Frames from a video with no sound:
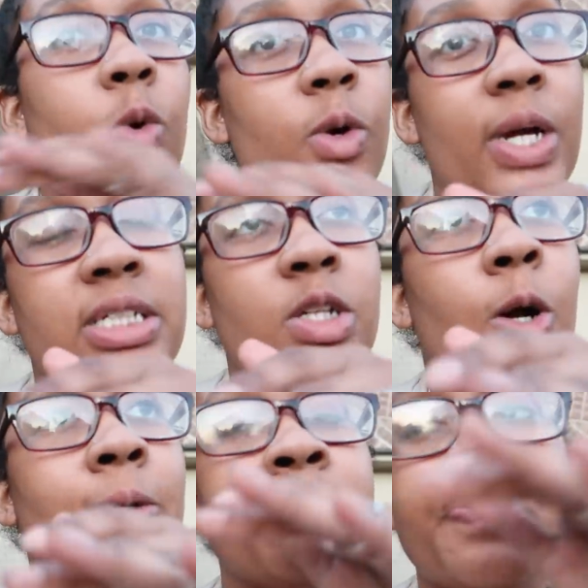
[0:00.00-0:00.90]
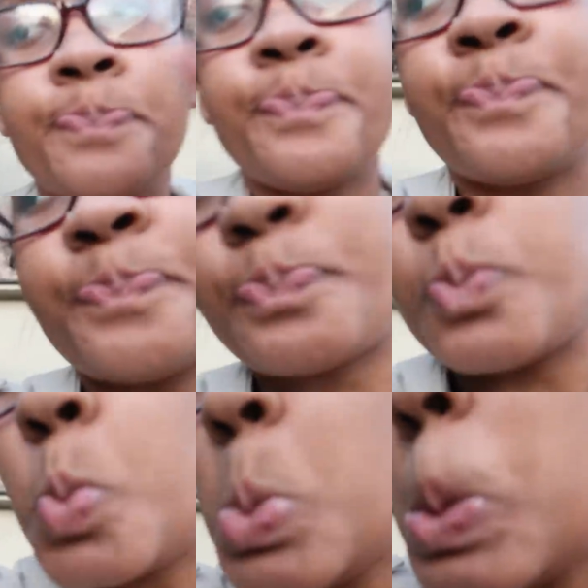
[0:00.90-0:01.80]
going crazy, y'all.
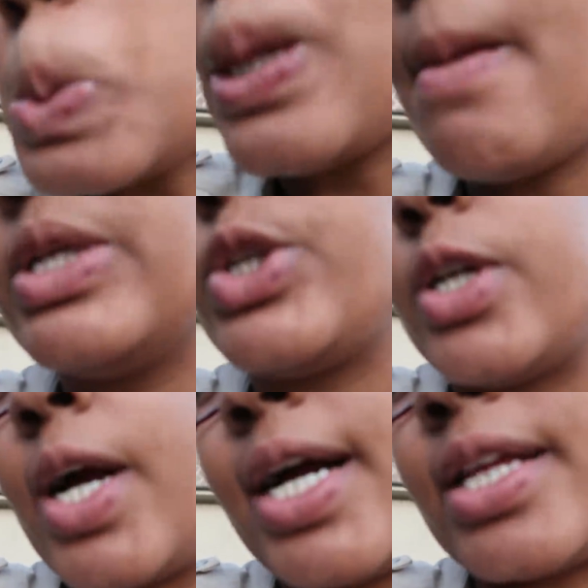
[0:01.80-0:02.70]
Let me show y'all. I